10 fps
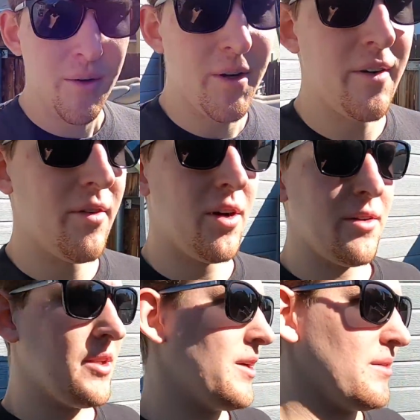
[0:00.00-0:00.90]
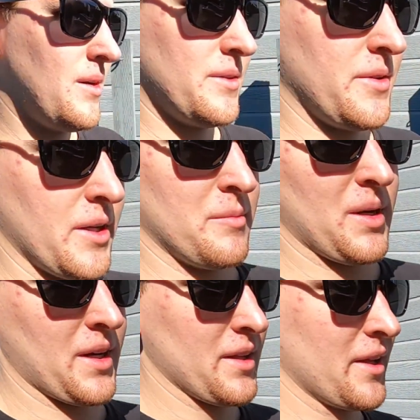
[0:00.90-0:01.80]
whatever, I'll go get a
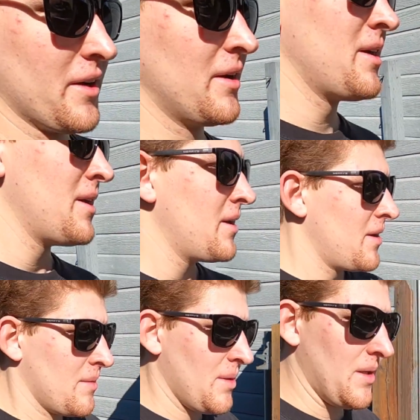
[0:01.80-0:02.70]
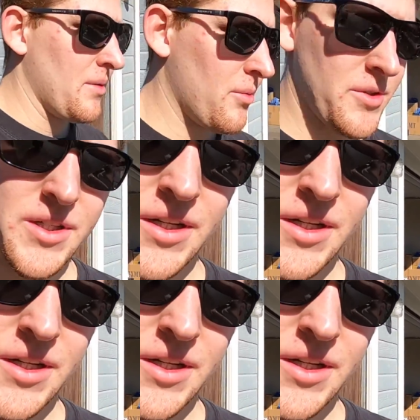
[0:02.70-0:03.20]
bucket later. But we're